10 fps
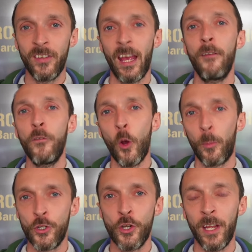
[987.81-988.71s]
to have the
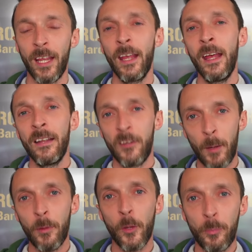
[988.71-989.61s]
opportunity to
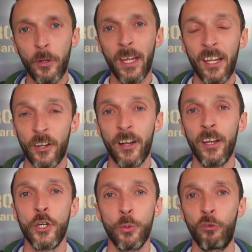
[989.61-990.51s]
be able to play your
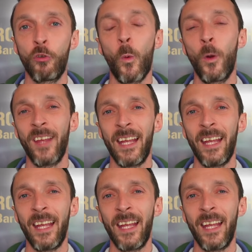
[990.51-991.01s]
initial squad